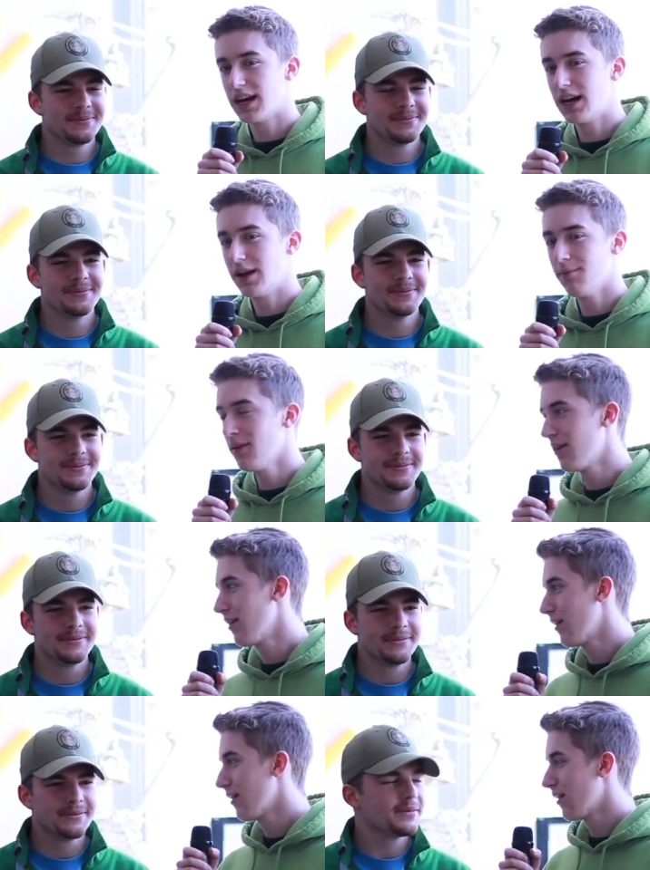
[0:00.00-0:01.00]
Speaker 1: time.
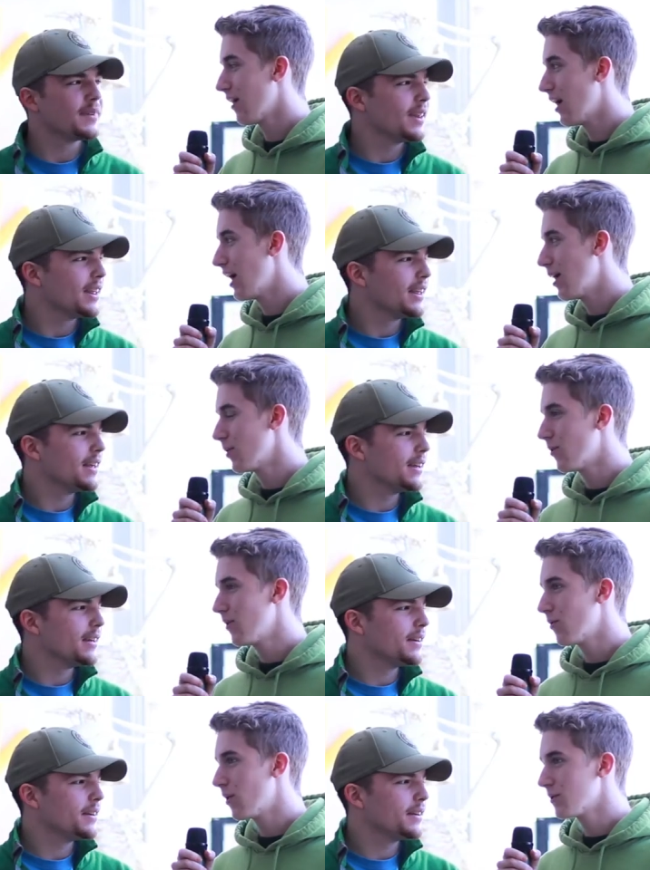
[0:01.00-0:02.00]
Uh, Emmett,
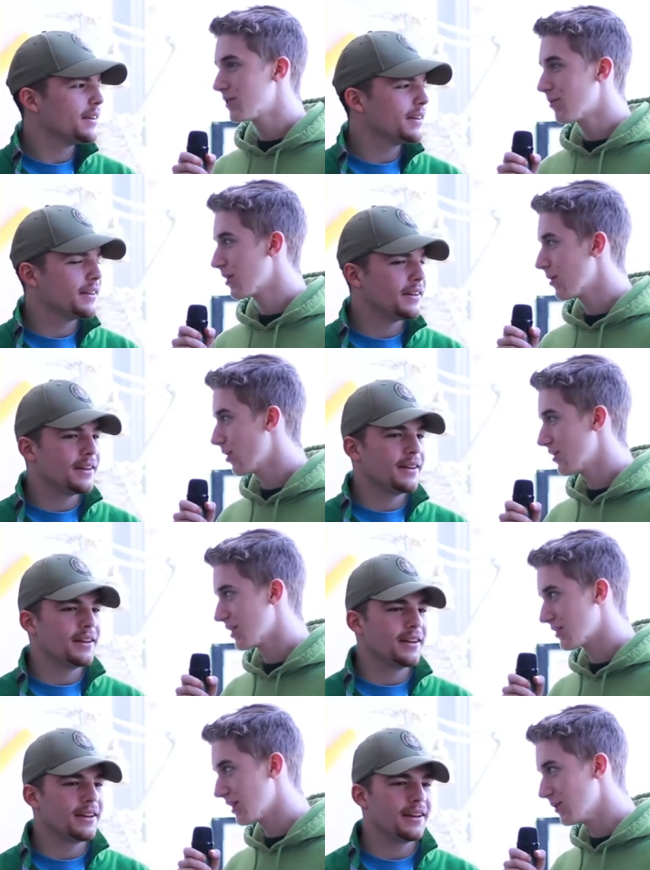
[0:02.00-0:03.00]
what, what were some of the
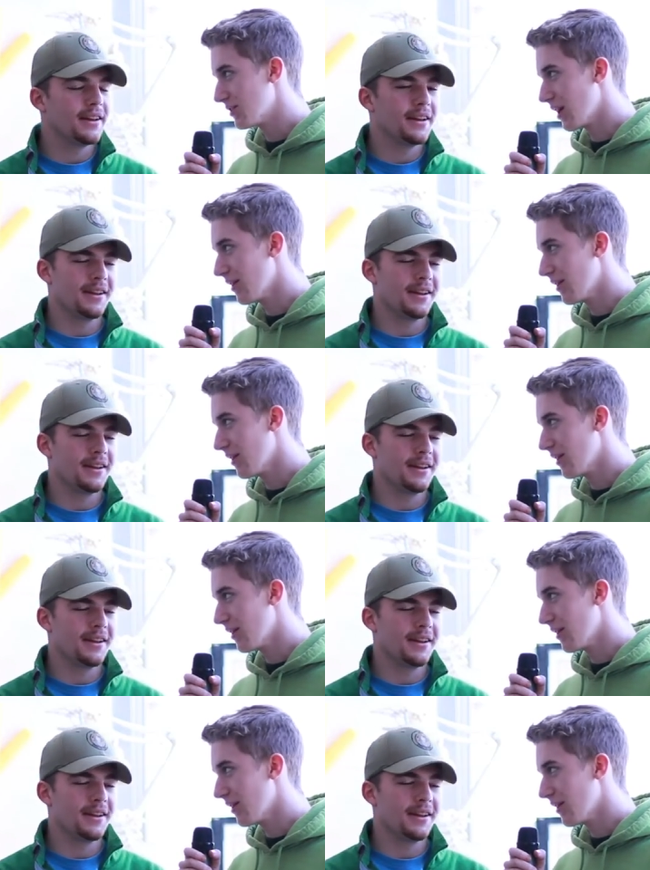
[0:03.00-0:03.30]
projects that we saw